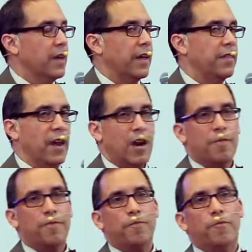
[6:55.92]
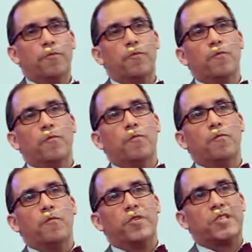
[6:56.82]
And there,
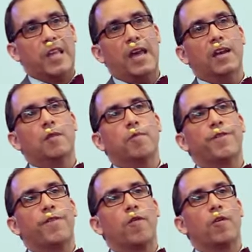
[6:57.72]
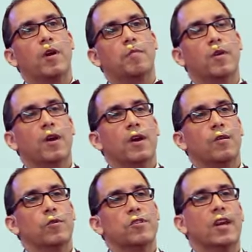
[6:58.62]
standing before him,
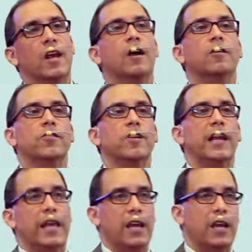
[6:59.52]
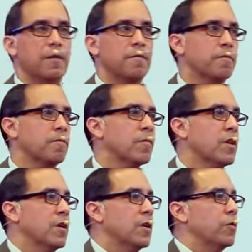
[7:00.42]
was an elderly lady
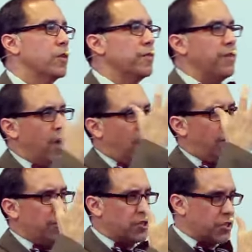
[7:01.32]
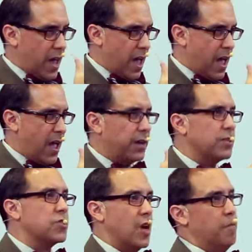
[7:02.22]
with a very sad
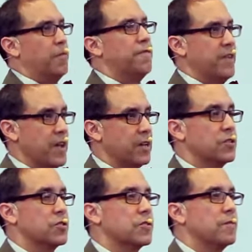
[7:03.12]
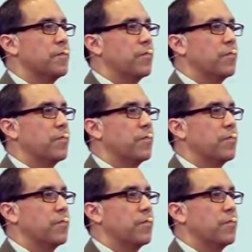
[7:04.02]
and somber face.